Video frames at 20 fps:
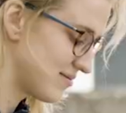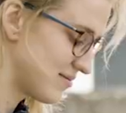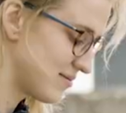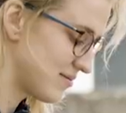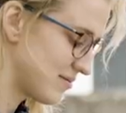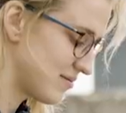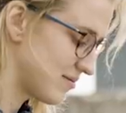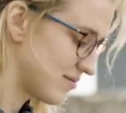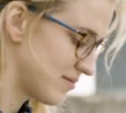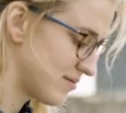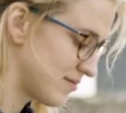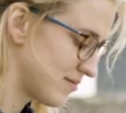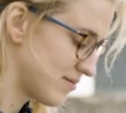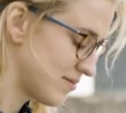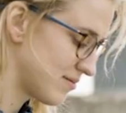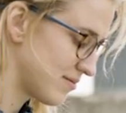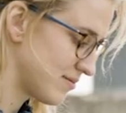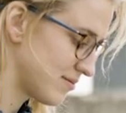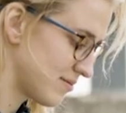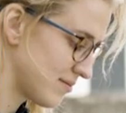Your
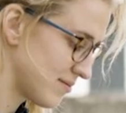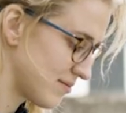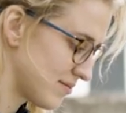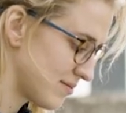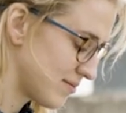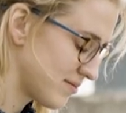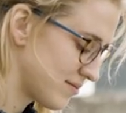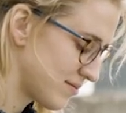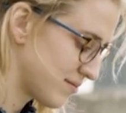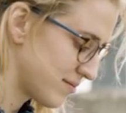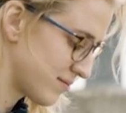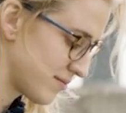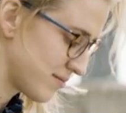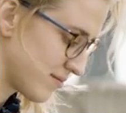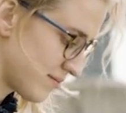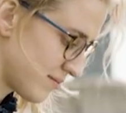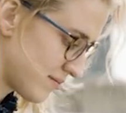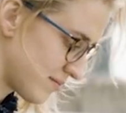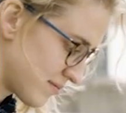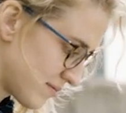ability to read and
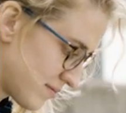understand the